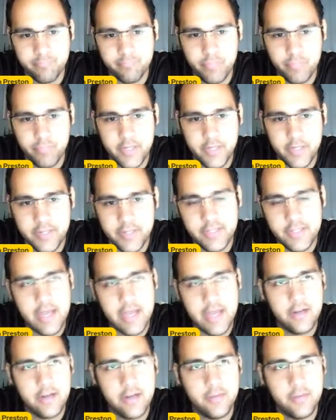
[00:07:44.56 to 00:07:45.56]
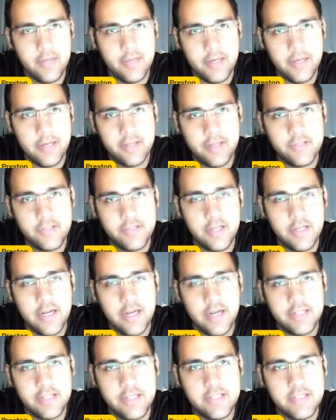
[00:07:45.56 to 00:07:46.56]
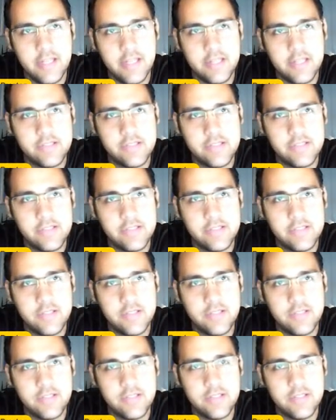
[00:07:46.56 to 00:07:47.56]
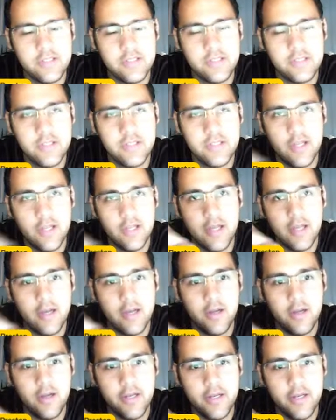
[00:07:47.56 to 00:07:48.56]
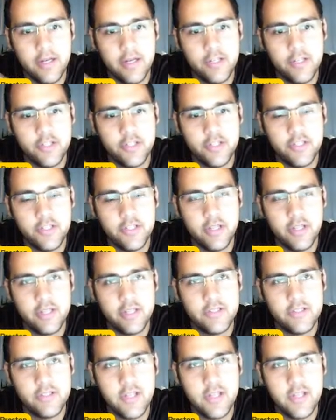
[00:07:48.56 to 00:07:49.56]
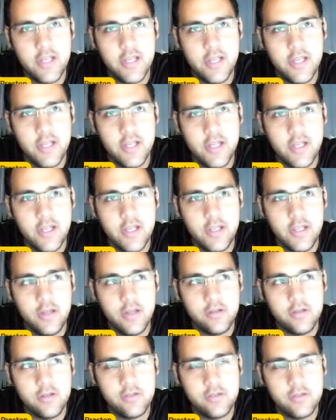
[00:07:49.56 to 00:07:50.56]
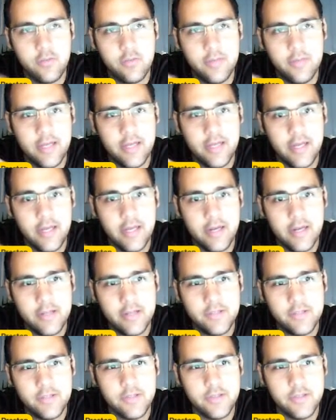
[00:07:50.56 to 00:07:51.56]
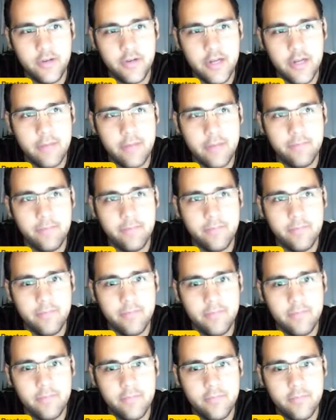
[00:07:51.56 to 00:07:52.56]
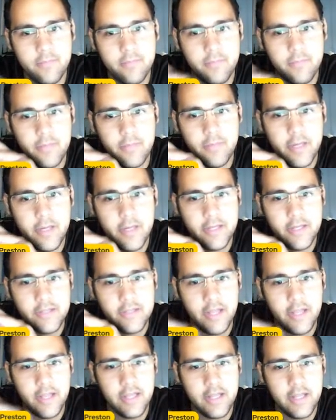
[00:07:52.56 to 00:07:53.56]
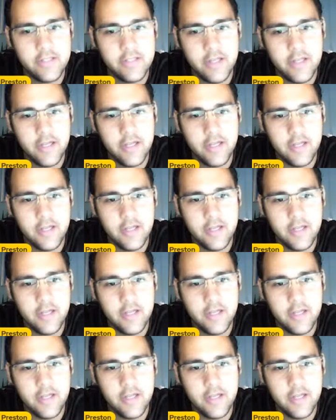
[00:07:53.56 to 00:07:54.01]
Played against Canada, played against the United States. In addition to that, he also played against Suriname, played against Haiti.